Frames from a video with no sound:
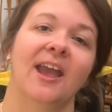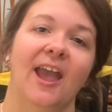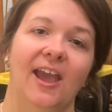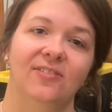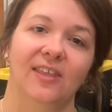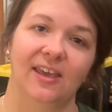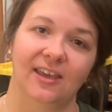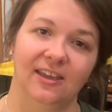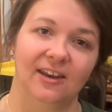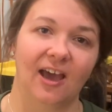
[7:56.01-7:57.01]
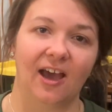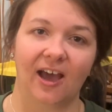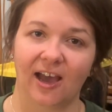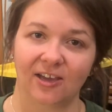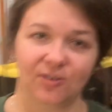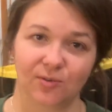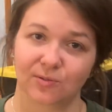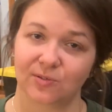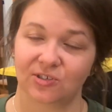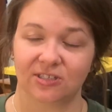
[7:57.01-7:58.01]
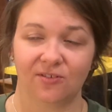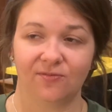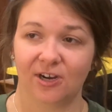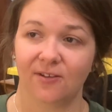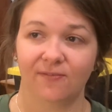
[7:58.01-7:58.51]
and then I use just a free